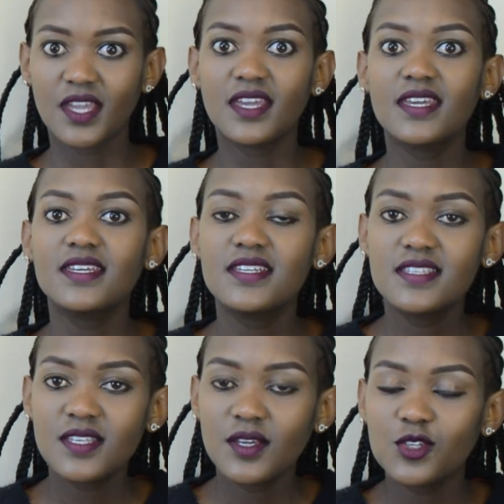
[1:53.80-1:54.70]

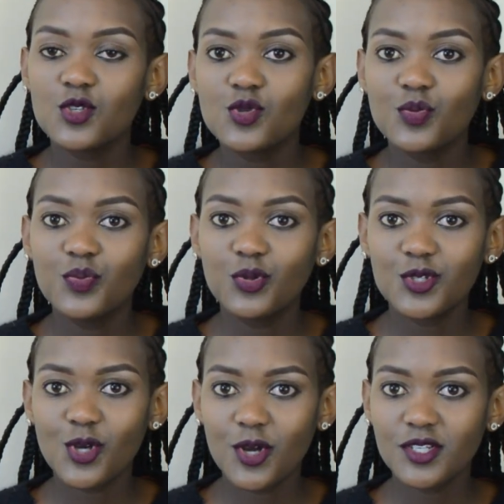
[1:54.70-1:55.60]
is to
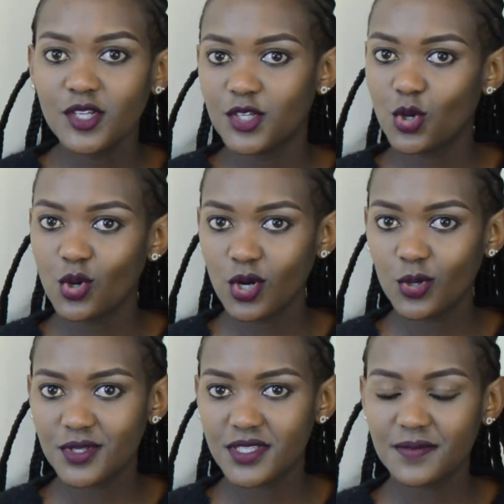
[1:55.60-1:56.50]
put on your
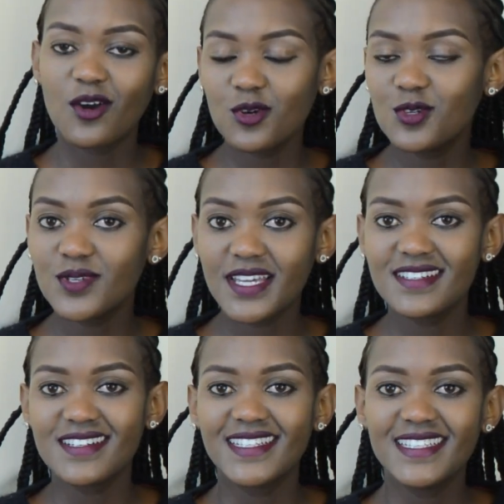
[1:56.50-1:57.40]
clothes or to
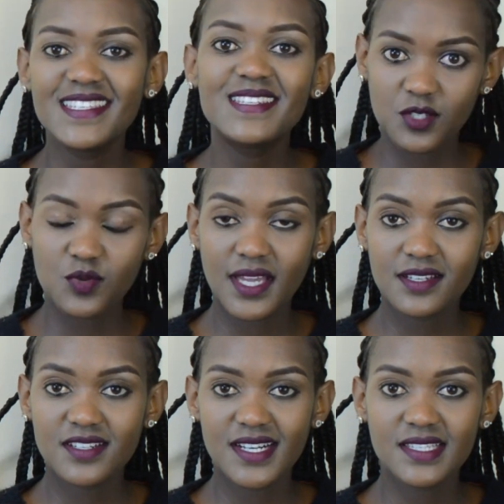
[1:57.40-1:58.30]
get dressed. To
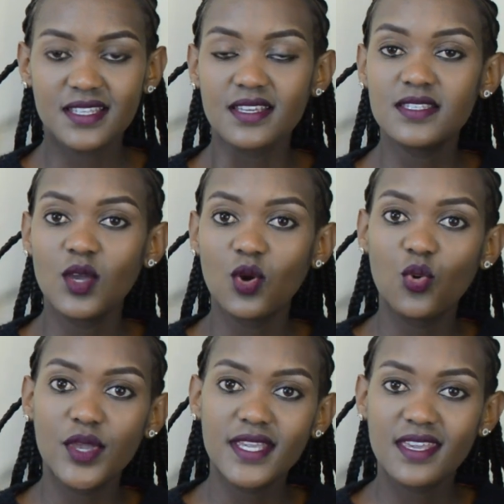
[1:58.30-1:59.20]
get dressed is
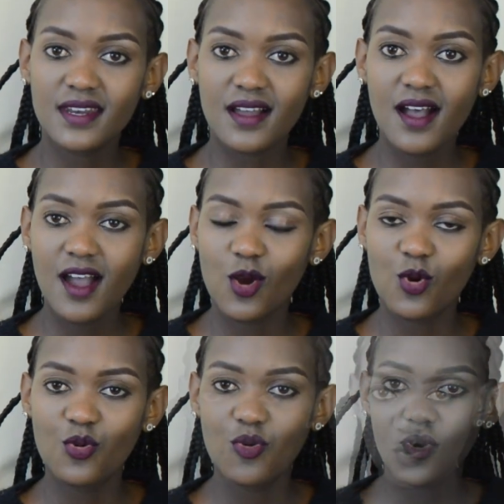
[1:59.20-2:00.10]
gwekira
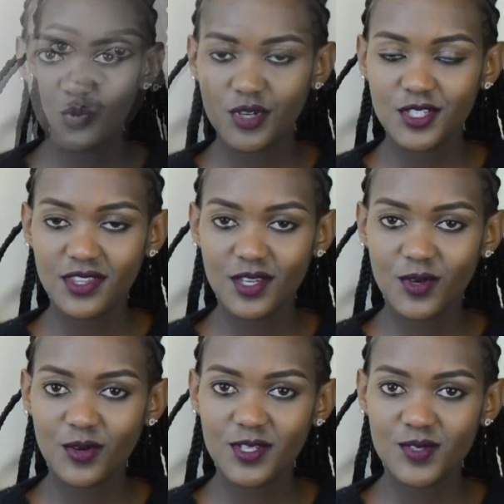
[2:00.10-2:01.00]
guo. What do you think
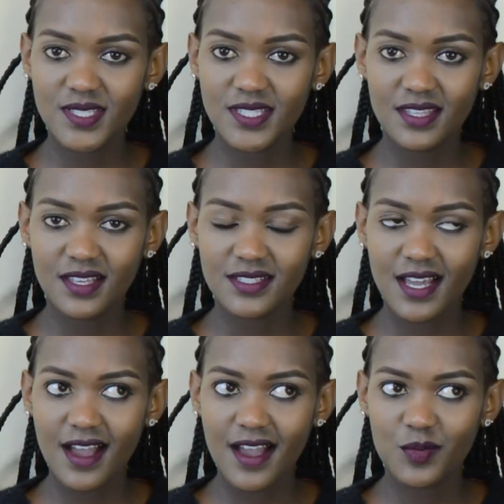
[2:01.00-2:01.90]
we're going to say that
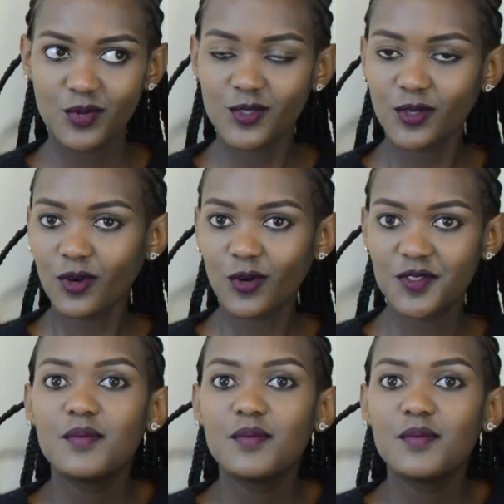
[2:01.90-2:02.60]
I put on clothes